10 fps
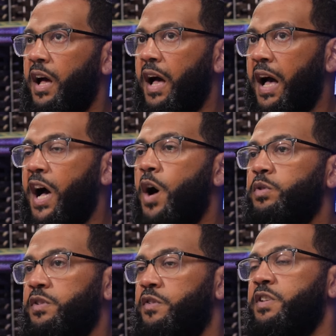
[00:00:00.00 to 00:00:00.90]
how
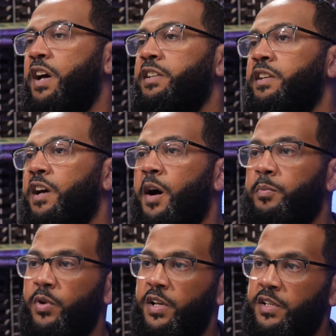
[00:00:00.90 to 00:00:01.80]
the society
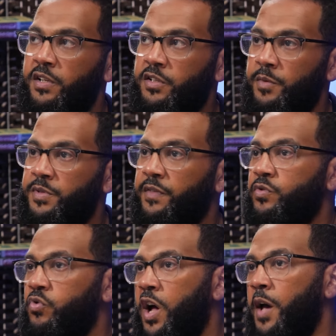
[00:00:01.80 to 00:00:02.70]
operated in terms of
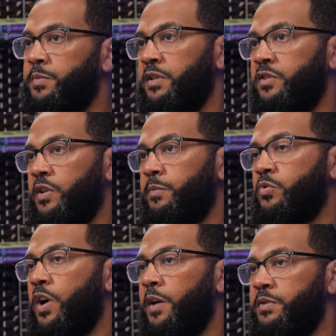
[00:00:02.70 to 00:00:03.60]
tribes and
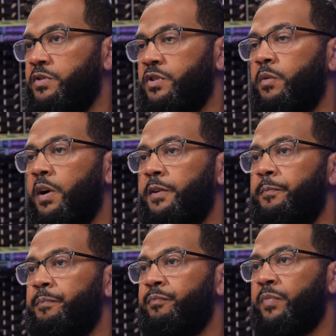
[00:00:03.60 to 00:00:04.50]
sub-tribes and so on.
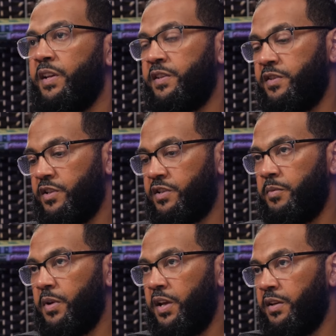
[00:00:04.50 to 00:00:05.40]
This is just
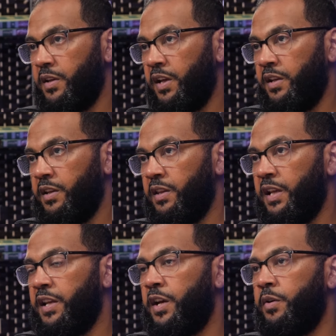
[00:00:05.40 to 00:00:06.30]
in
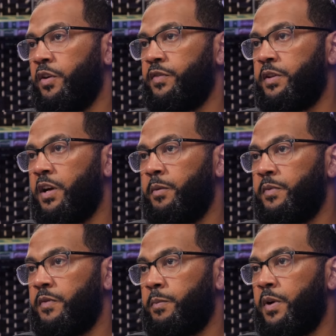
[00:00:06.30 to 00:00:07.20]
that area of the times of the